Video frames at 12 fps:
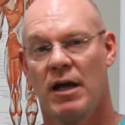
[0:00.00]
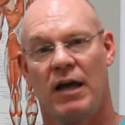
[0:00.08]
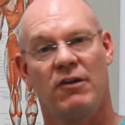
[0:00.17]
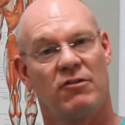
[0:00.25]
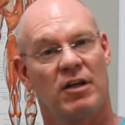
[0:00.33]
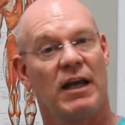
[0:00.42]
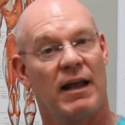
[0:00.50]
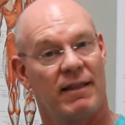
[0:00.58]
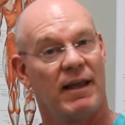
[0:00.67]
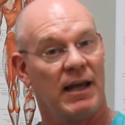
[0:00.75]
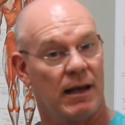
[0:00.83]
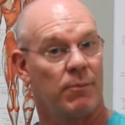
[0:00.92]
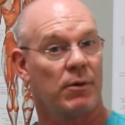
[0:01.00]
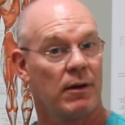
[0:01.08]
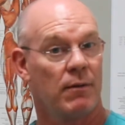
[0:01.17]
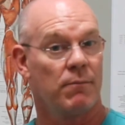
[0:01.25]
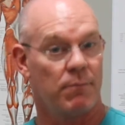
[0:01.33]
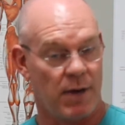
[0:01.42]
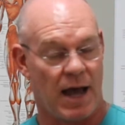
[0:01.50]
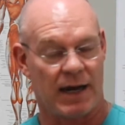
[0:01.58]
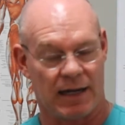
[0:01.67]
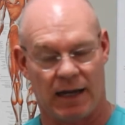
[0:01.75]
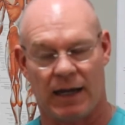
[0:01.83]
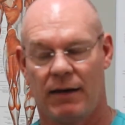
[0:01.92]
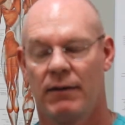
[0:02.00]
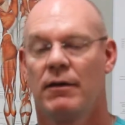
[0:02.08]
is to get the hip back in.